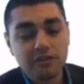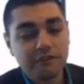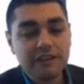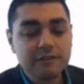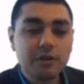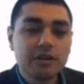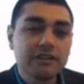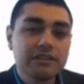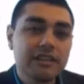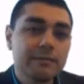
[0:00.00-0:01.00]
So
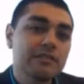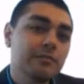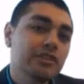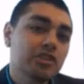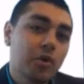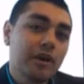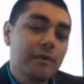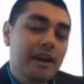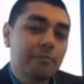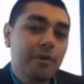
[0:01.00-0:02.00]
Facebook seems to be showing
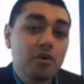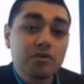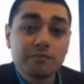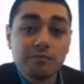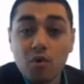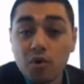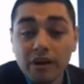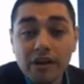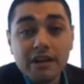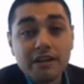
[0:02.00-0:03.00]
my post
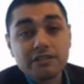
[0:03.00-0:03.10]
more